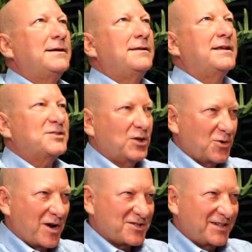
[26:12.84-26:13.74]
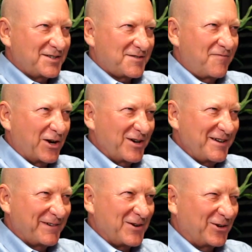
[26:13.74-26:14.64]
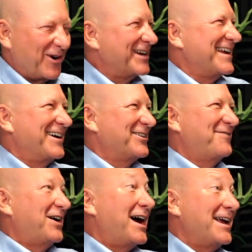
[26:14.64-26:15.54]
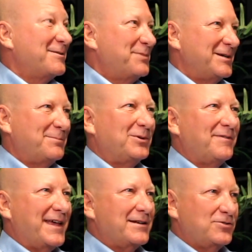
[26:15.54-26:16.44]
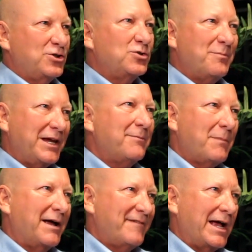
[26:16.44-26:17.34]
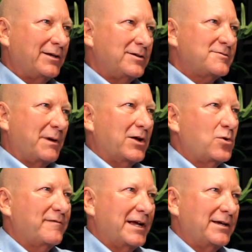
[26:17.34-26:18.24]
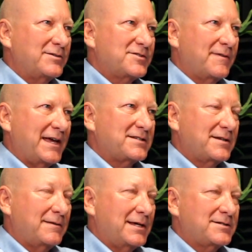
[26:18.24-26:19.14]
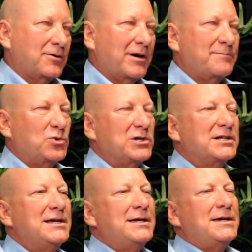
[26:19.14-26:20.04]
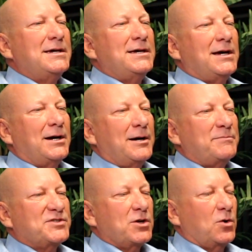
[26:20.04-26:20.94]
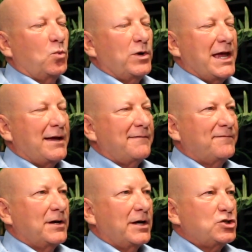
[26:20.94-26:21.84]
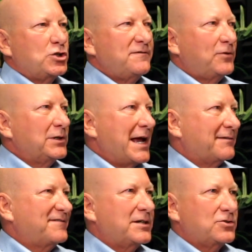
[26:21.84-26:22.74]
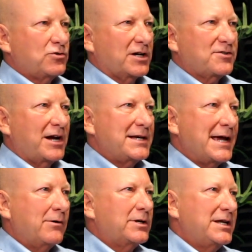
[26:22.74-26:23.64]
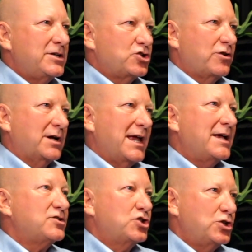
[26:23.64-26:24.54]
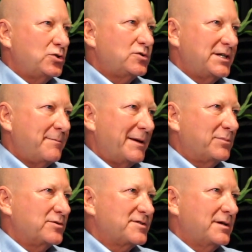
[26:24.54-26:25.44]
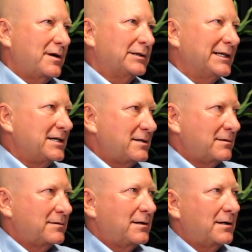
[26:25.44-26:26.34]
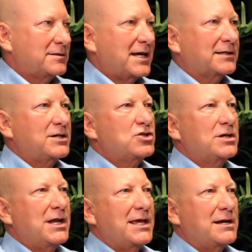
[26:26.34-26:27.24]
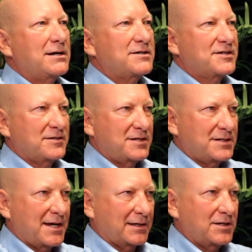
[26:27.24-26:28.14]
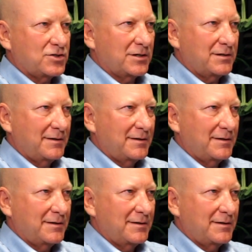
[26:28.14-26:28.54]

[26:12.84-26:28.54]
That's a good question. It's very difficult right now to find people that do meet my values, my core values. So that's a great point. So we have 2 fully outfitted trucks right now, and each truck has 2 team members, a lead technician and an assistant technician.